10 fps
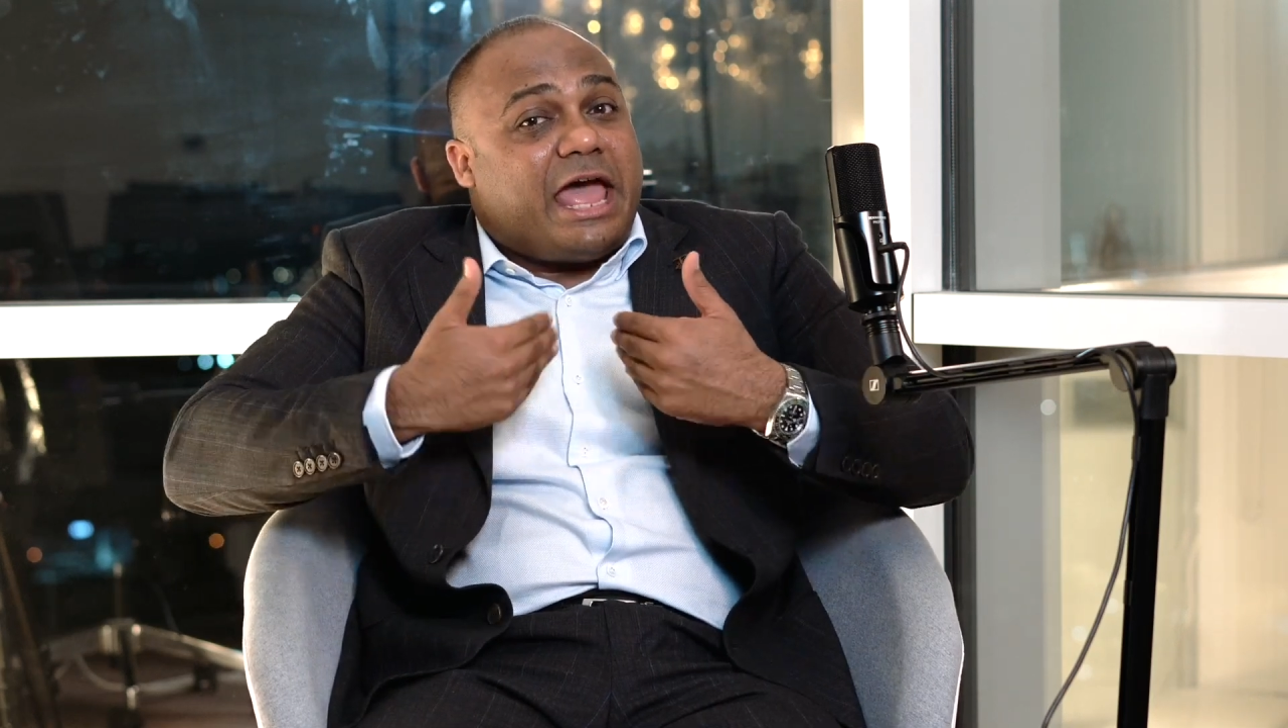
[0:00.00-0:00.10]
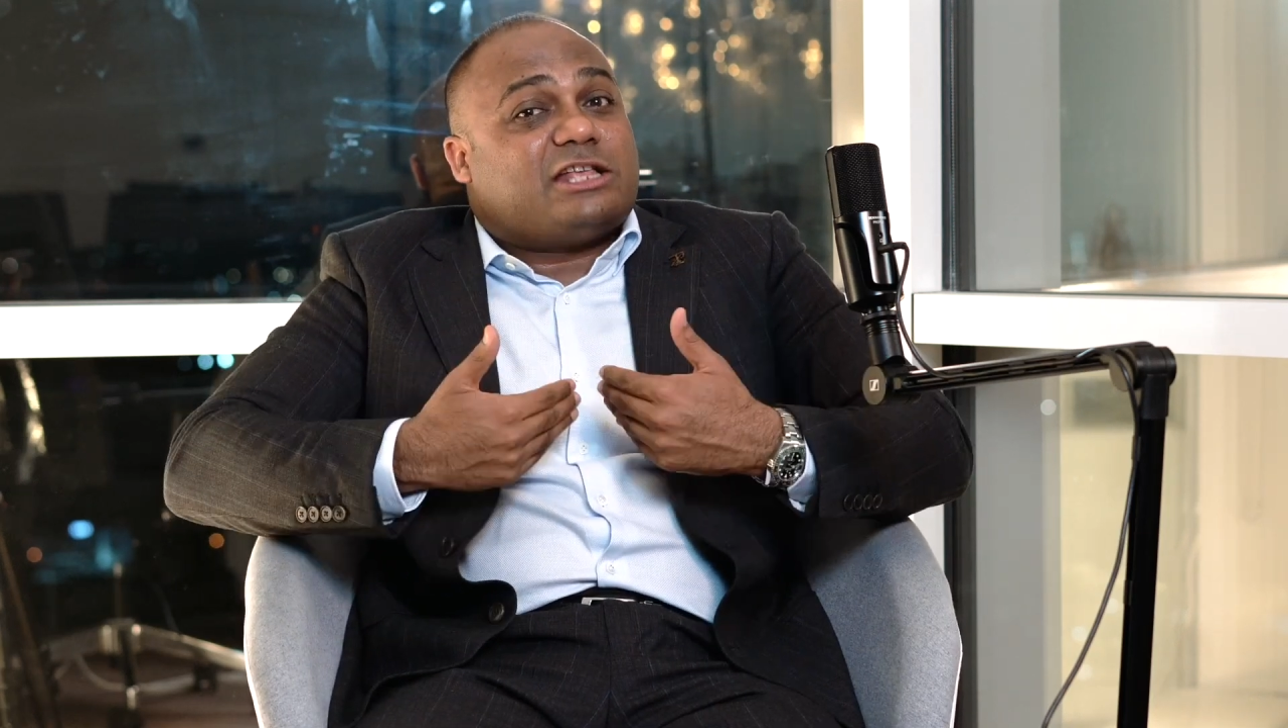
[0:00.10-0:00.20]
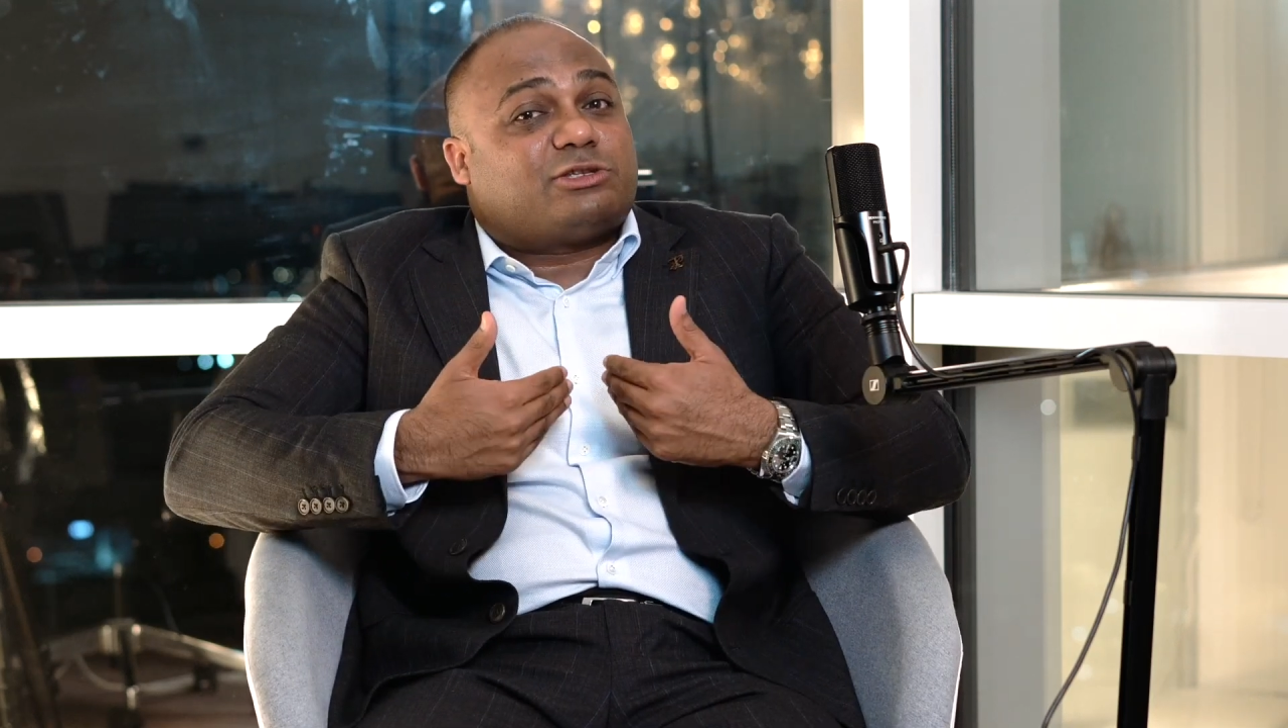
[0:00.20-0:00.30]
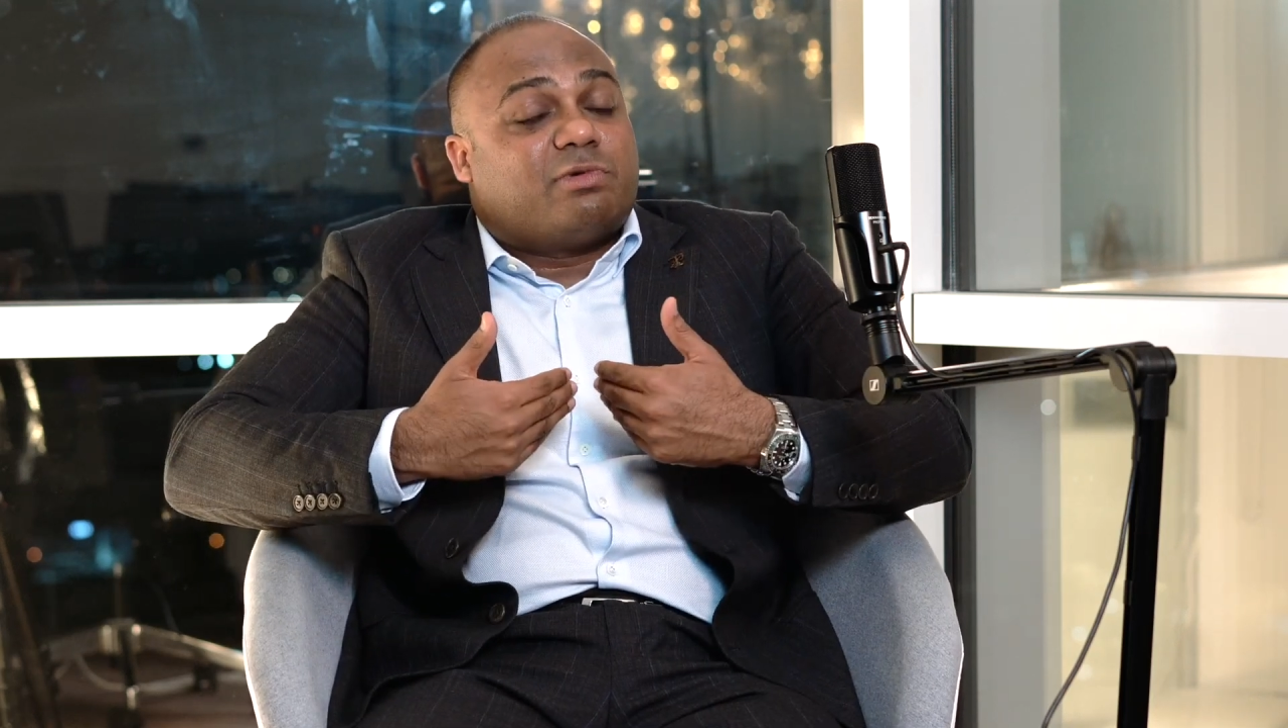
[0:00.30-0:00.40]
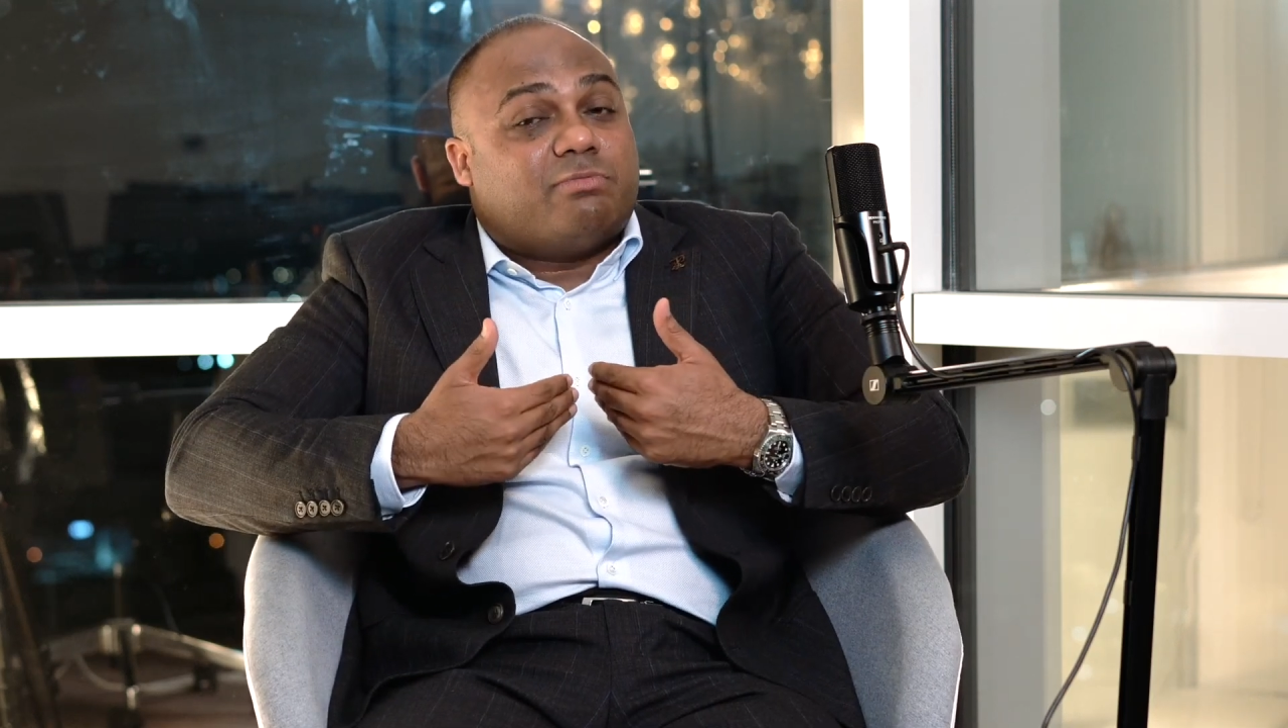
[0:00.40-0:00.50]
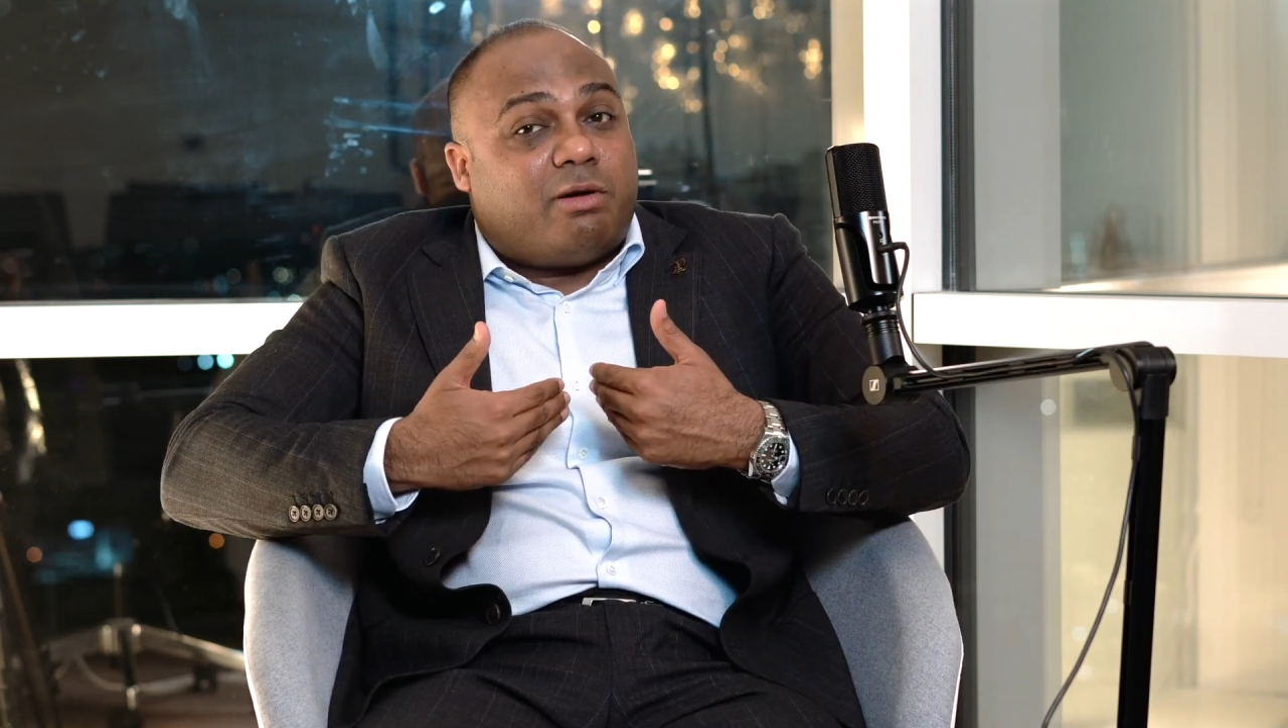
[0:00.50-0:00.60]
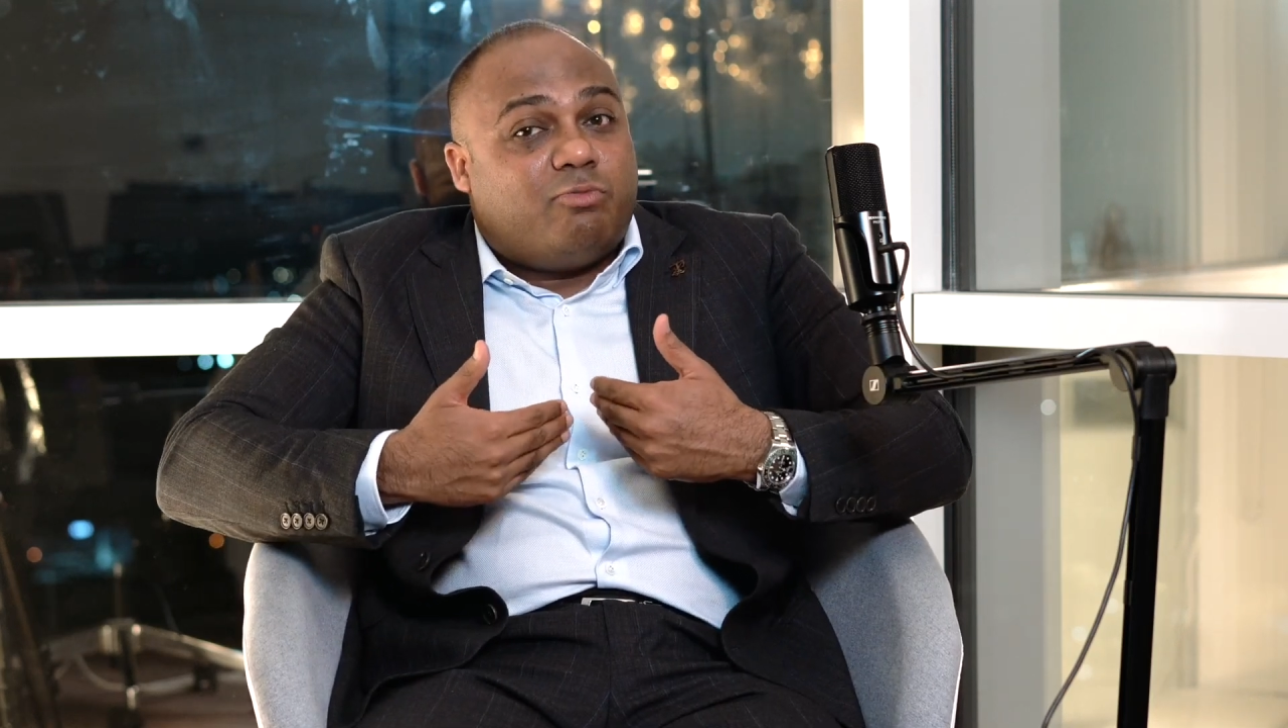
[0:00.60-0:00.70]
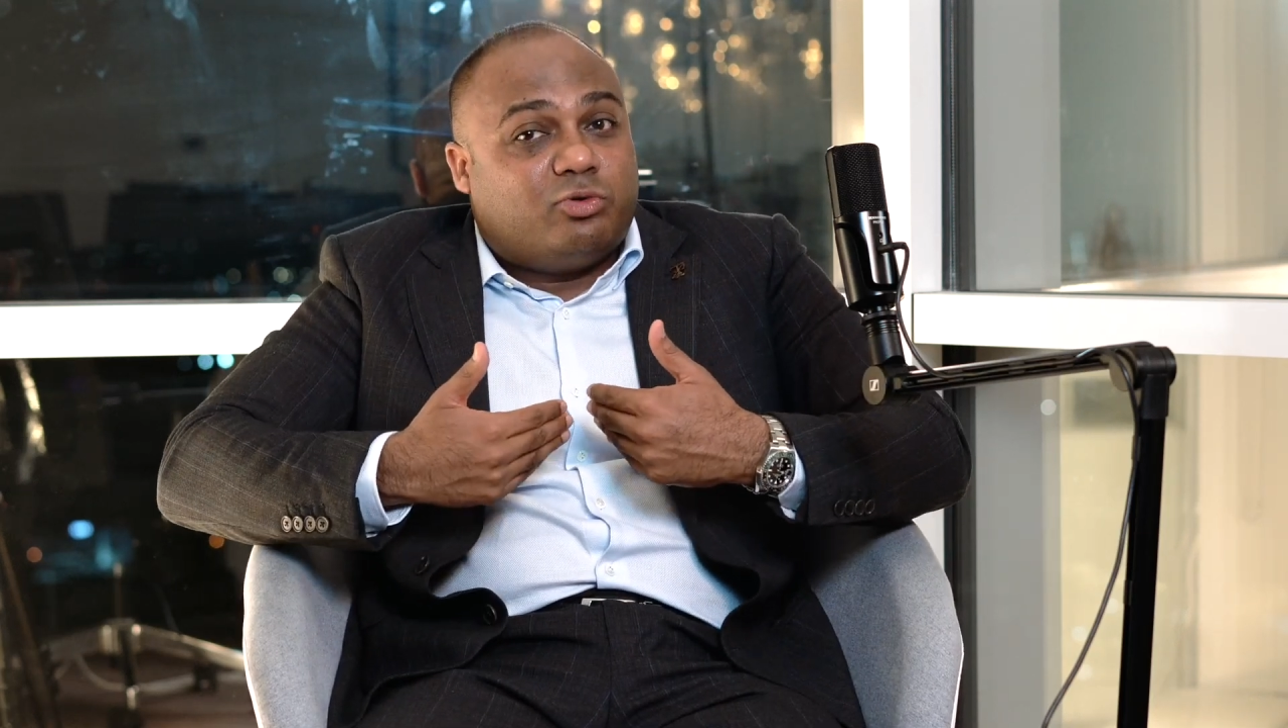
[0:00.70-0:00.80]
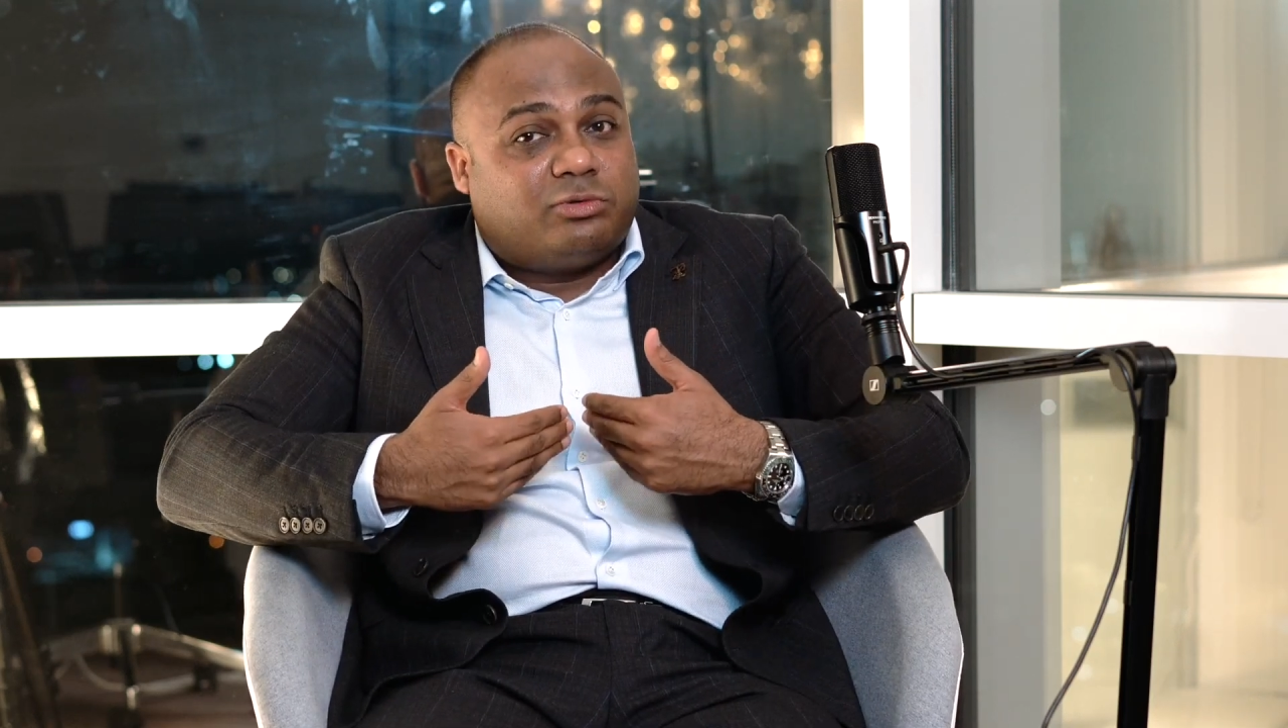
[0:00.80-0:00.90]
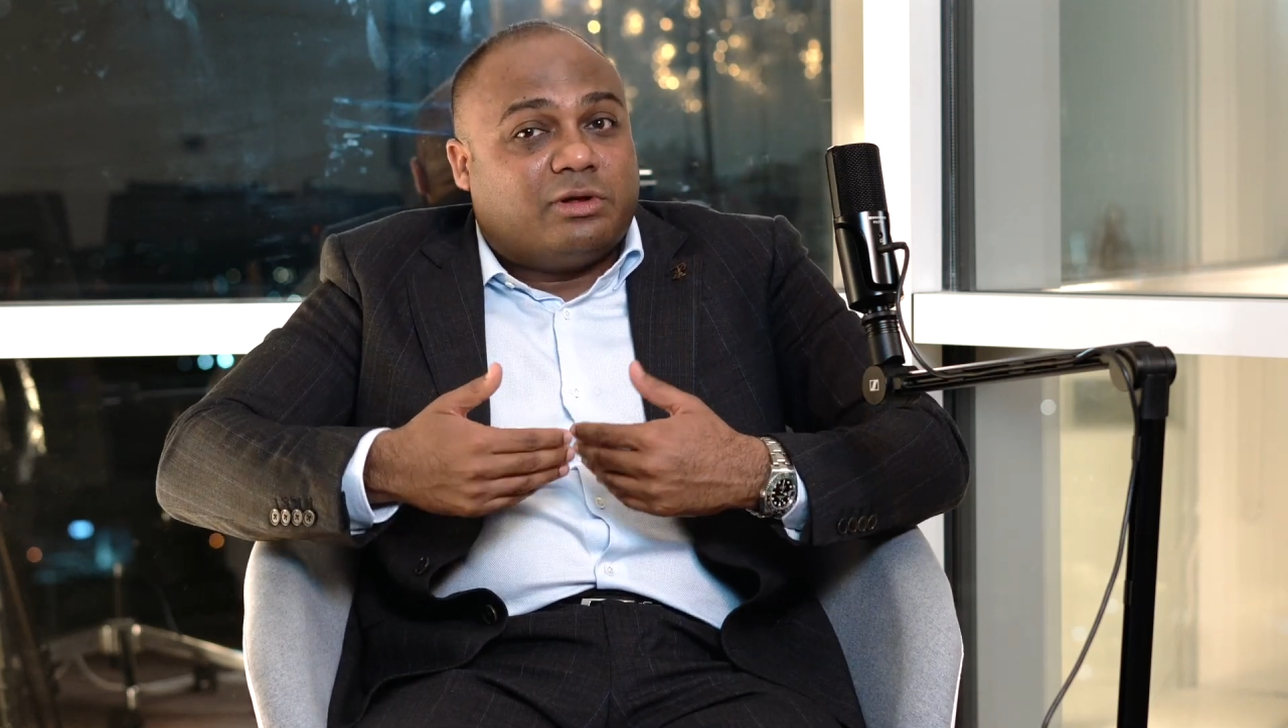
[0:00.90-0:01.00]
ask me,
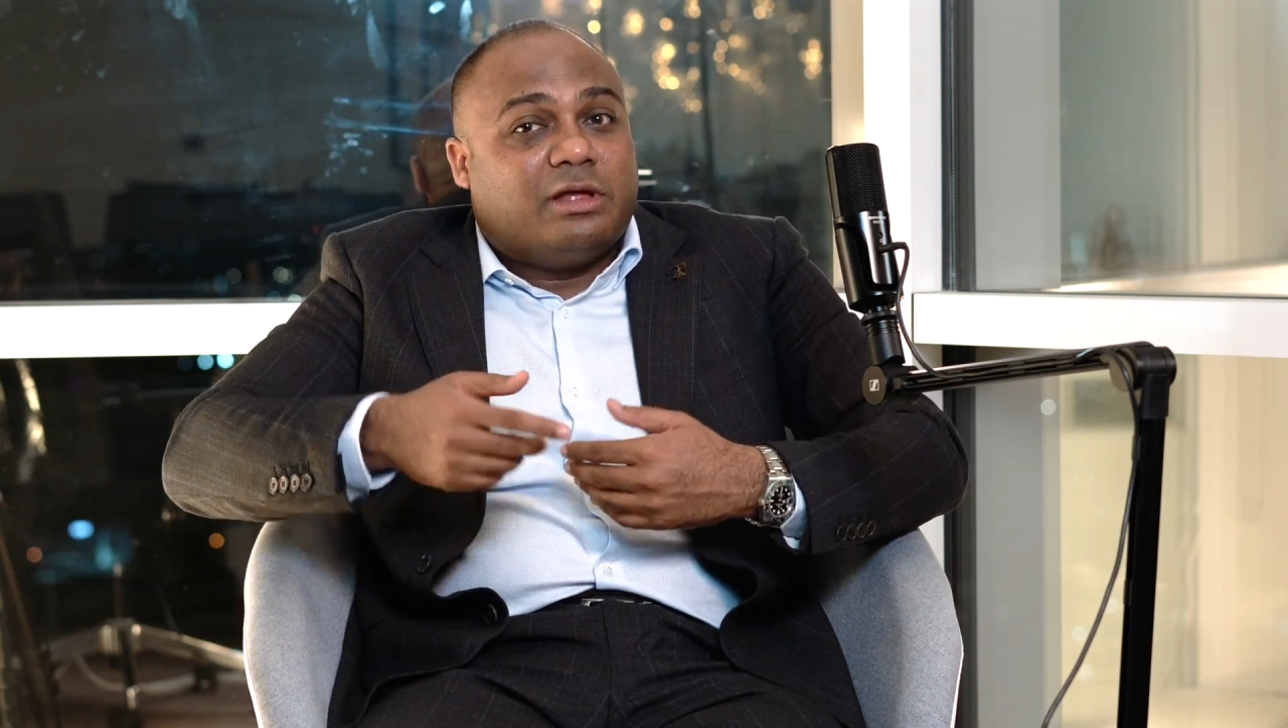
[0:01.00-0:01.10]
Mahmood,